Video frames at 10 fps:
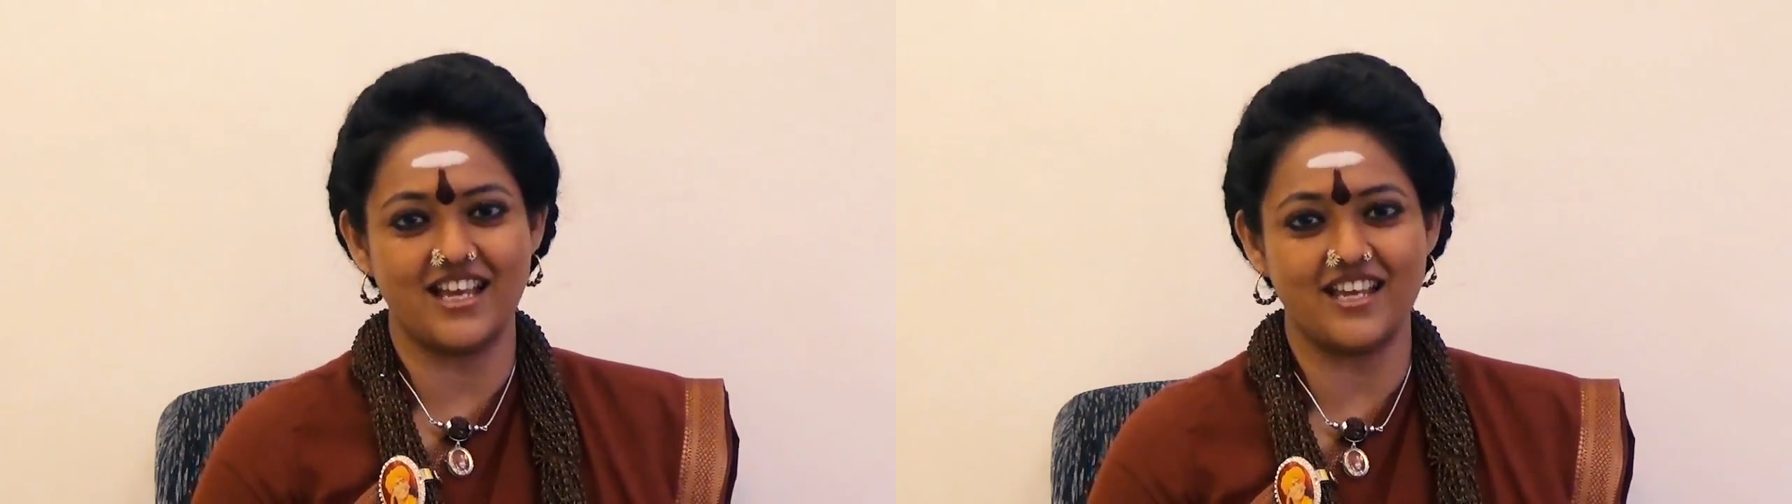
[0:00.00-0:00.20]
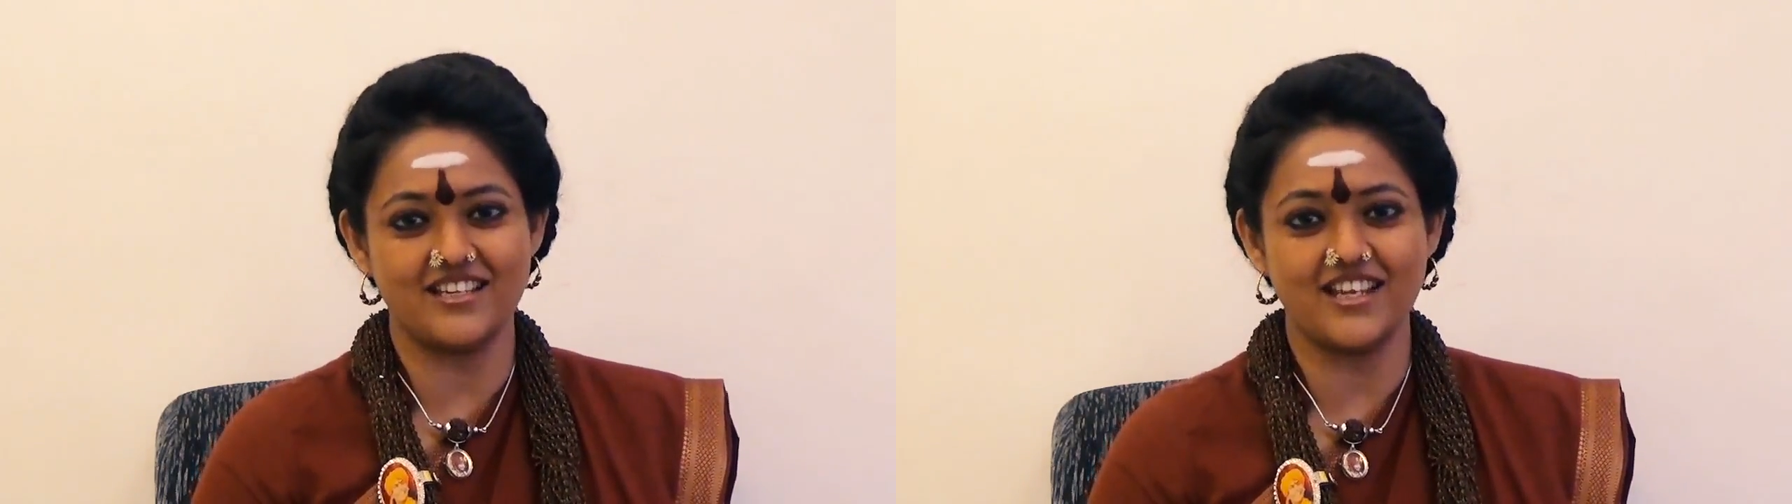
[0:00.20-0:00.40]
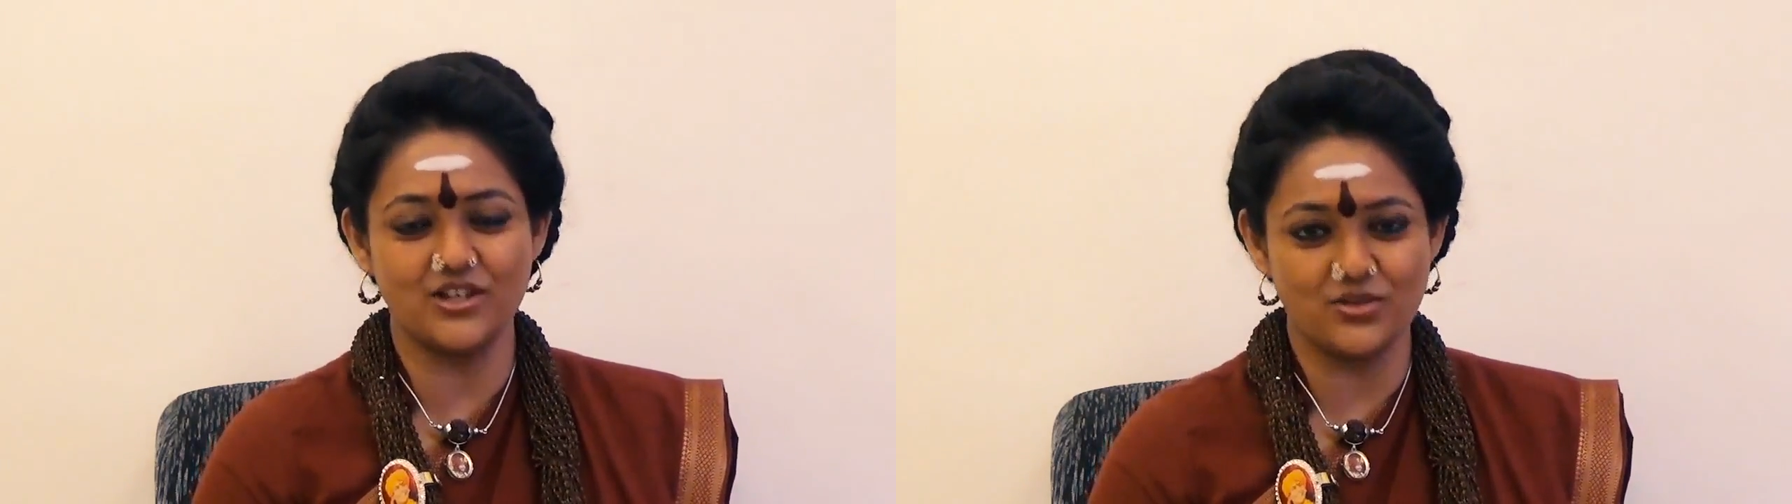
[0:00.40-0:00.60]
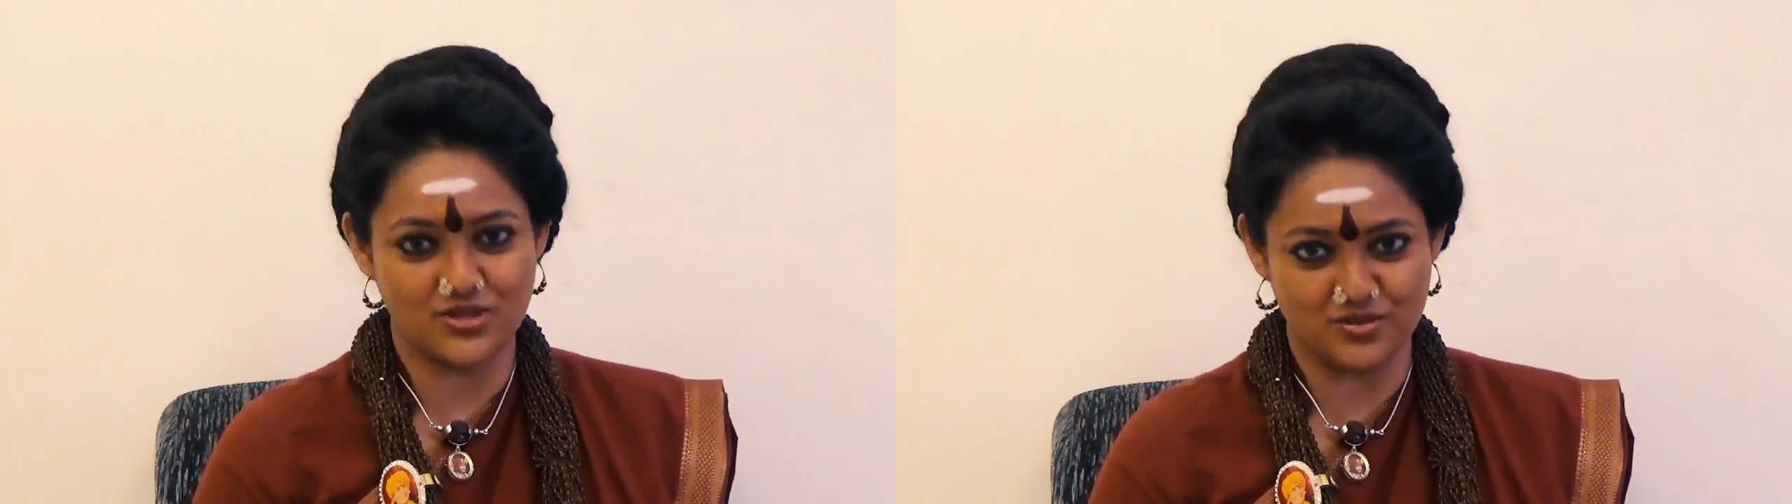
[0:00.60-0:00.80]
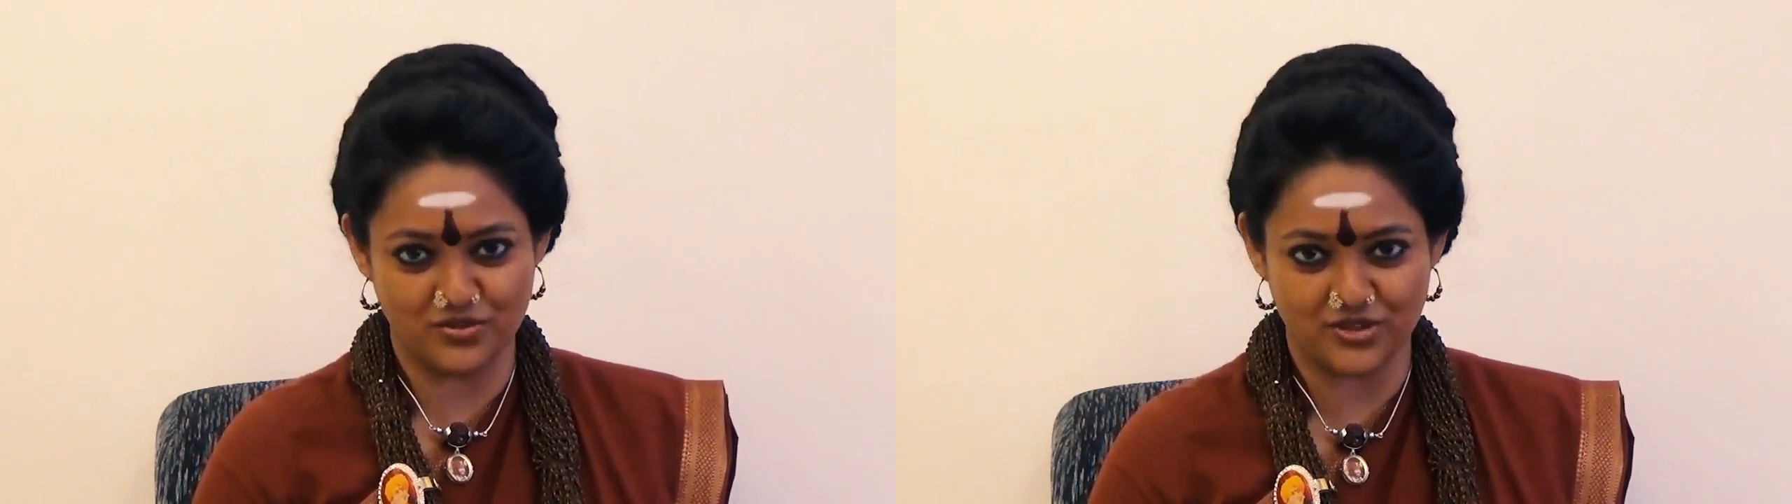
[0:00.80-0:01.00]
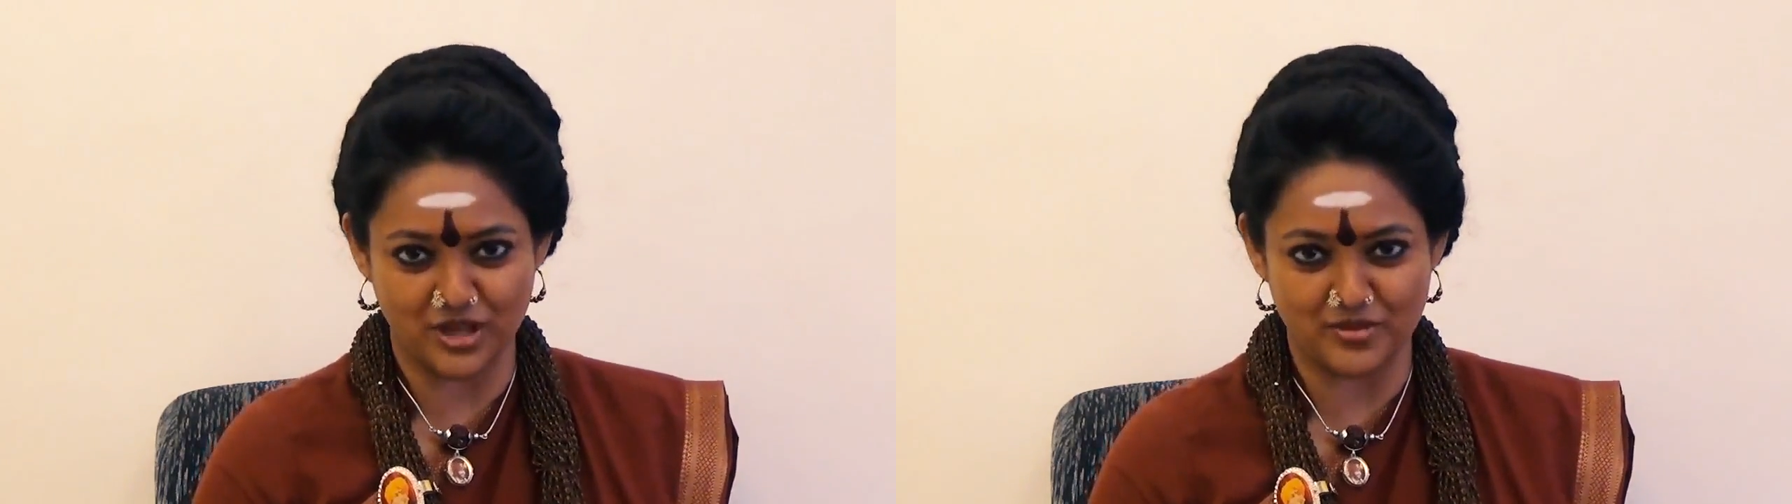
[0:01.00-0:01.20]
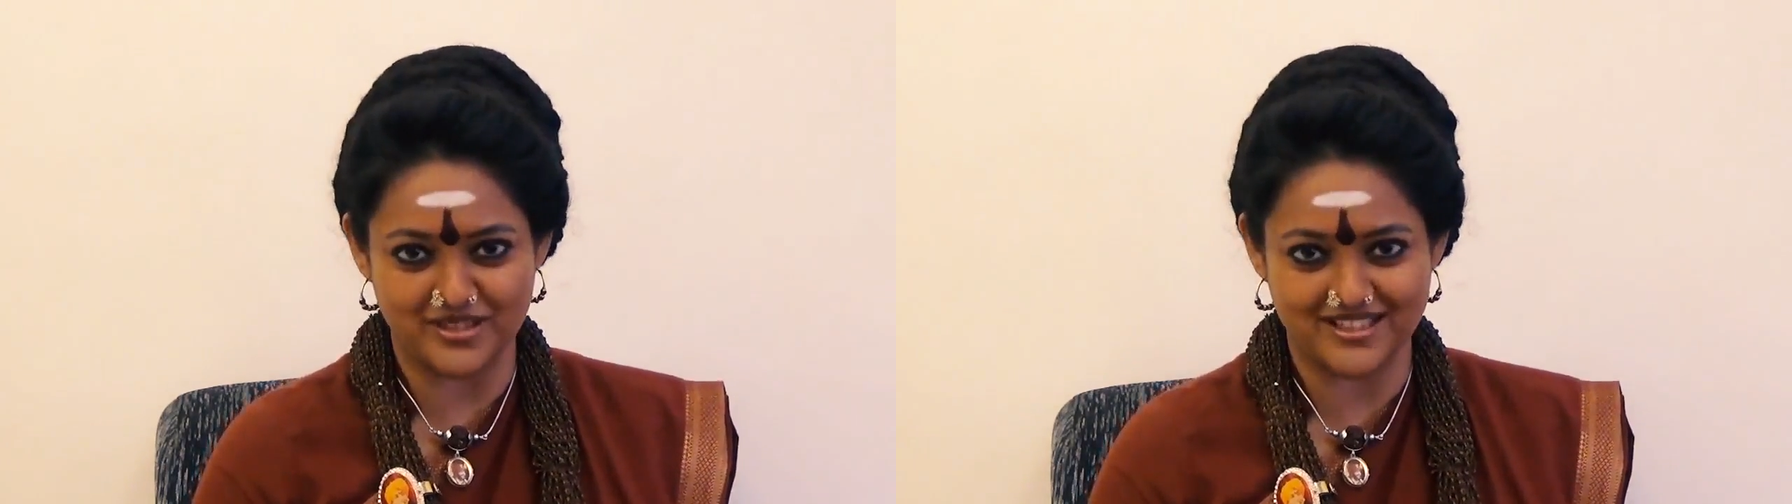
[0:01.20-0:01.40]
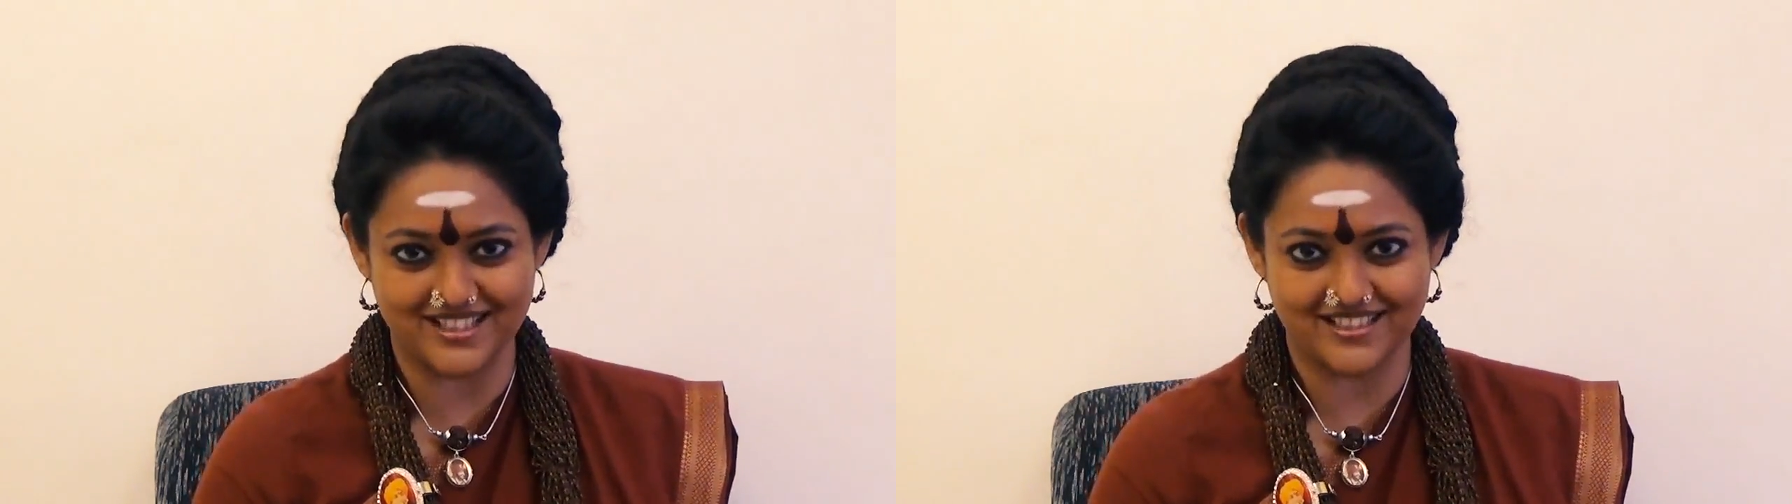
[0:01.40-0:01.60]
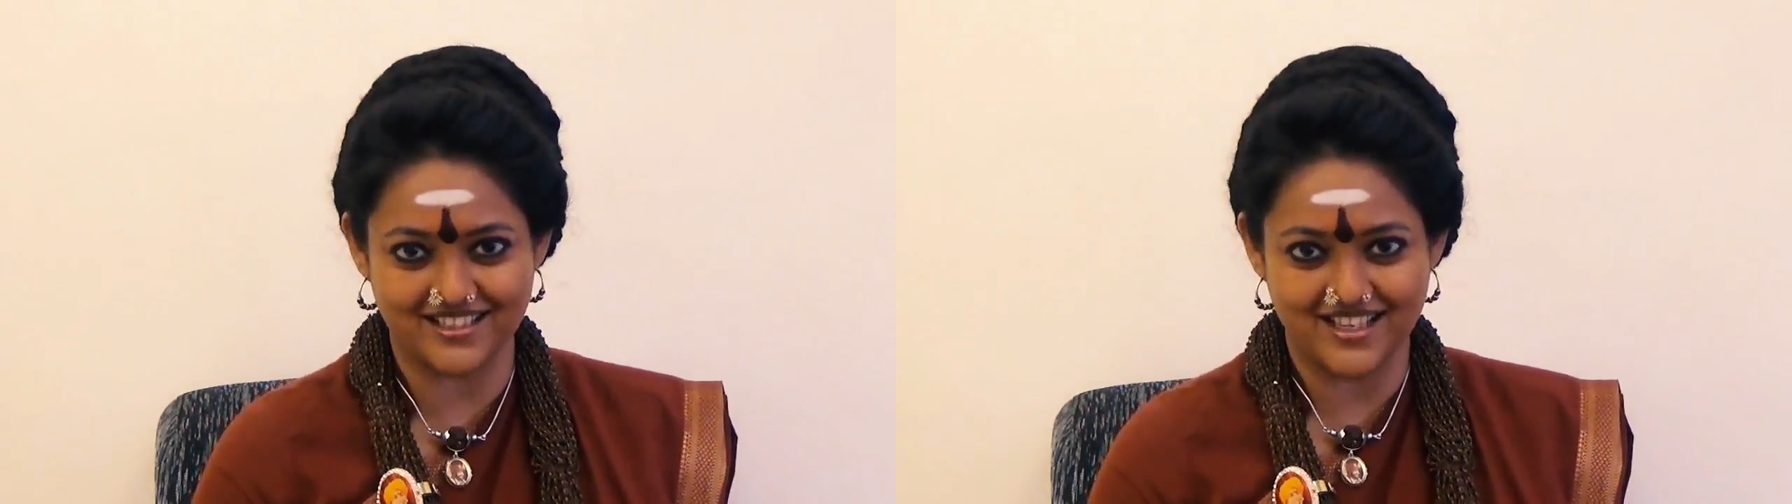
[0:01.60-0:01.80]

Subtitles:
in Hinduism for Dummies.